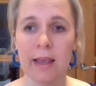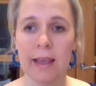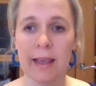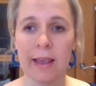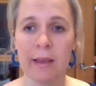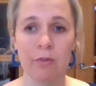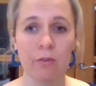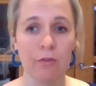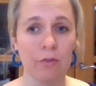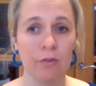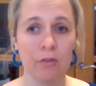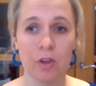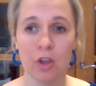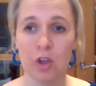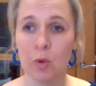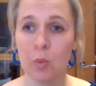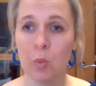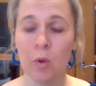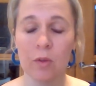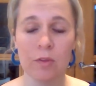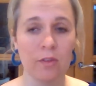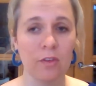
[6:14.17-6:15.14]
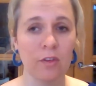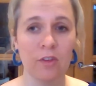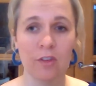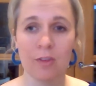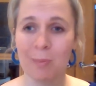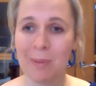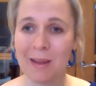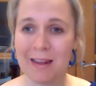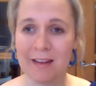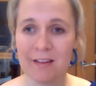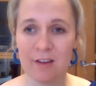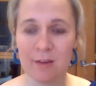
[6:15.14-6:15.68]
if you want to
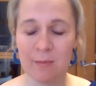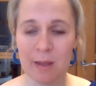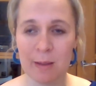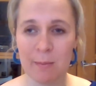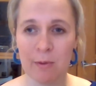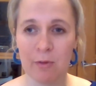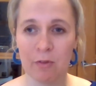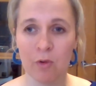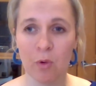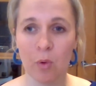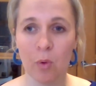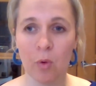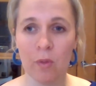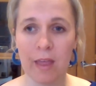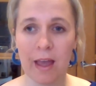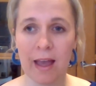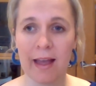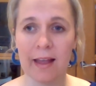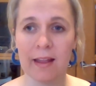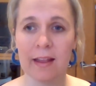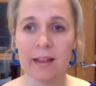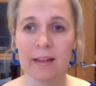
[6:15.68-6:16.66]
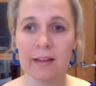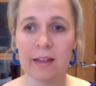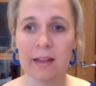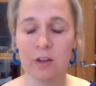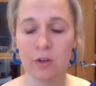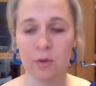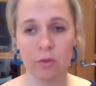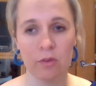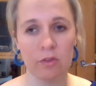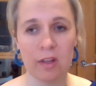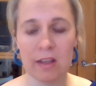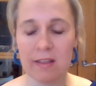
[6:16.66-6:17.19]
speak to me before that, and
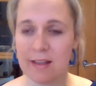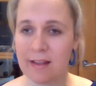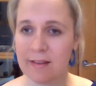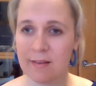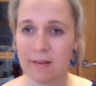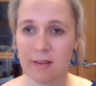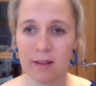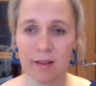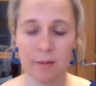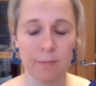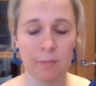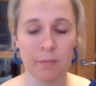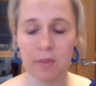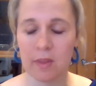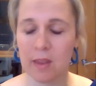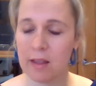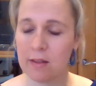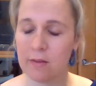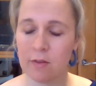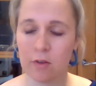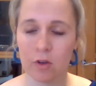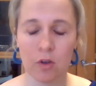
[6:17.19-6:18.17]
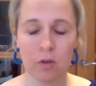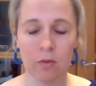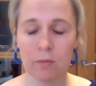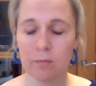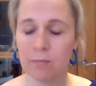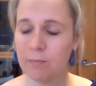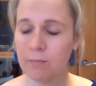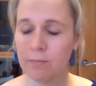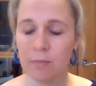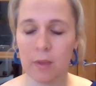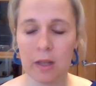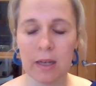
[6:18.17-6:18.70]
you'll see there's a
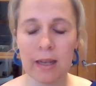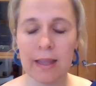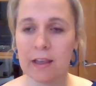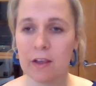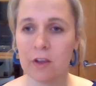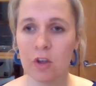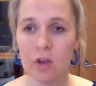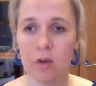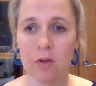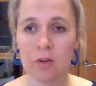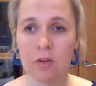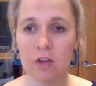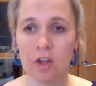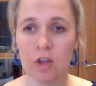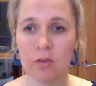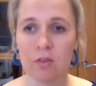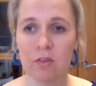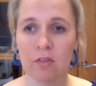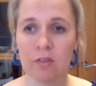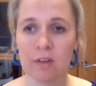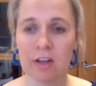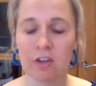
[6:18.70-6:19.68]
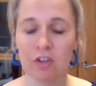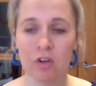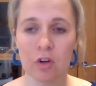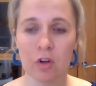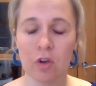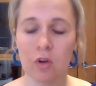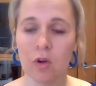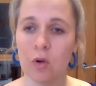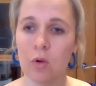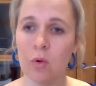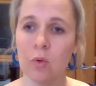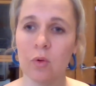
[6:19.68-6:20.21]
link you can use to schedule a
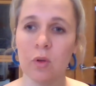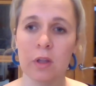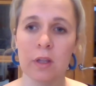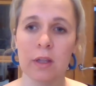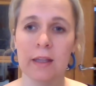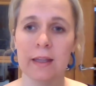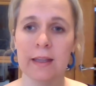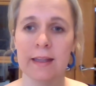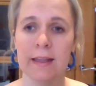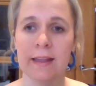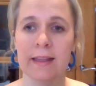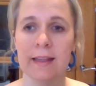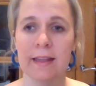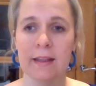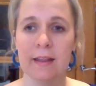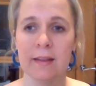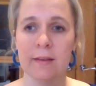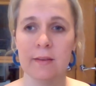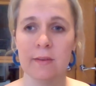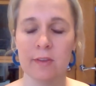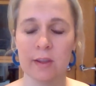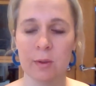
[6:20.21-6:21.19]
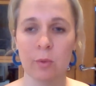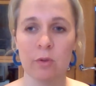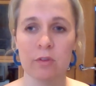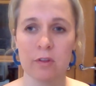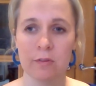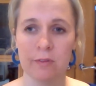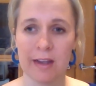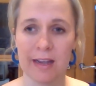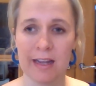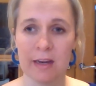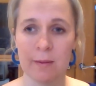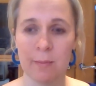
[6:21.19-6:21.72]
call, see what's
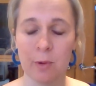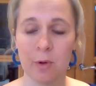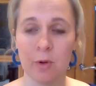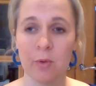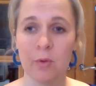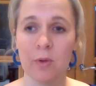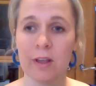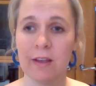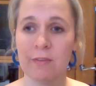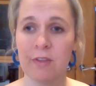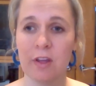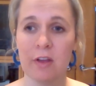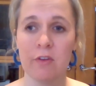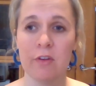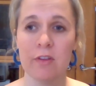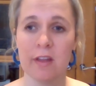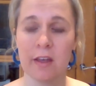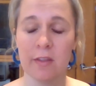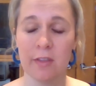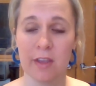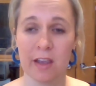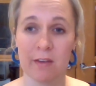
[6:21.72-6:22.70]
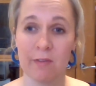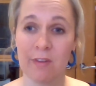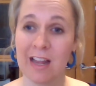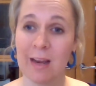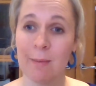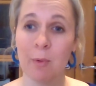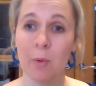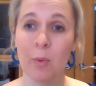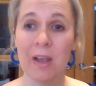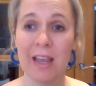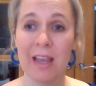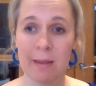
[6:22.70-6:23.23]
available. If there is nothing
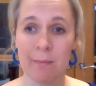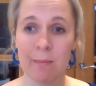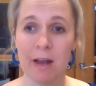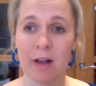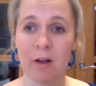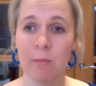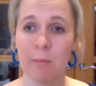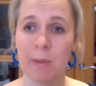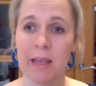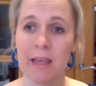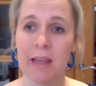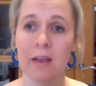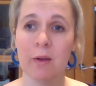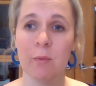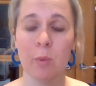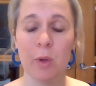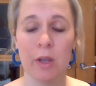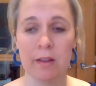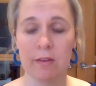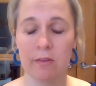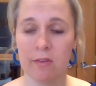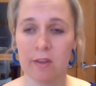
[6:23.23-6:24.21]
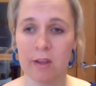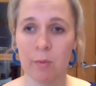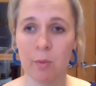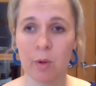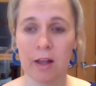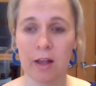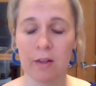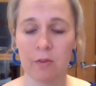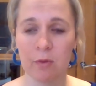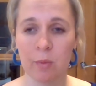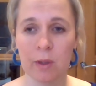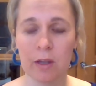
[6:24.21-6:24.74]
available, email me and we can see what
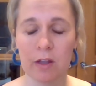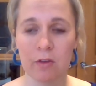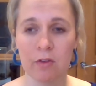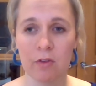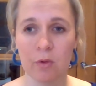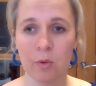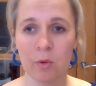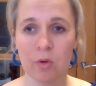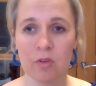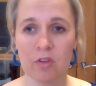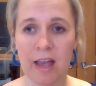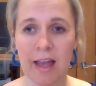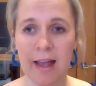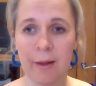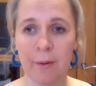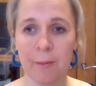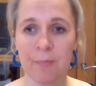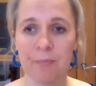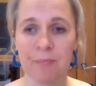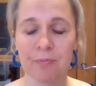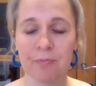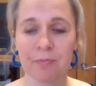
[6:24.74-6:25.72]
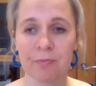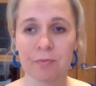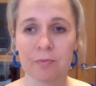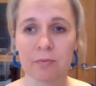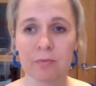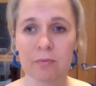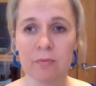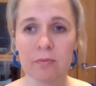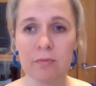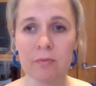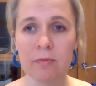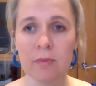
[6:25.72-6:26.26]
else we can sort out.
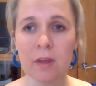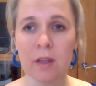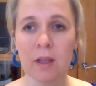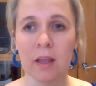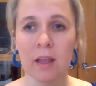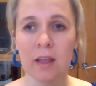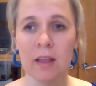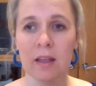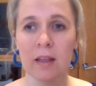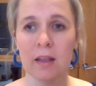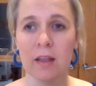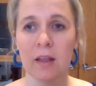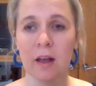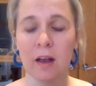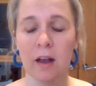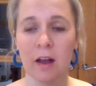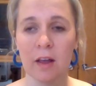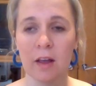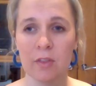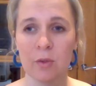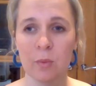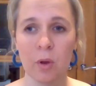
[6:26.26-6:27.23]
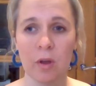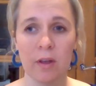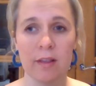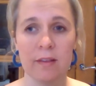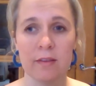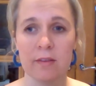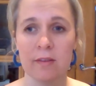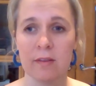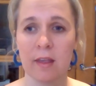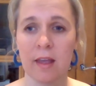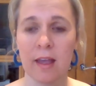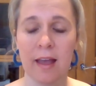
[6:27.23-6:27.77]

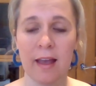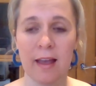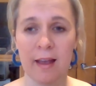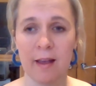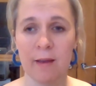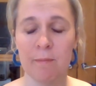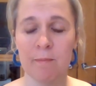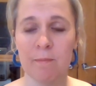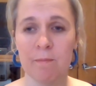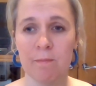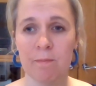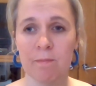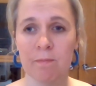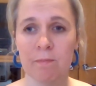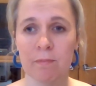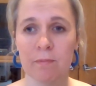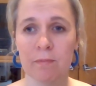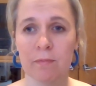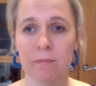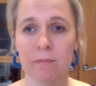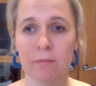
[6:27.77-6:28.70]
Otherwise, I'll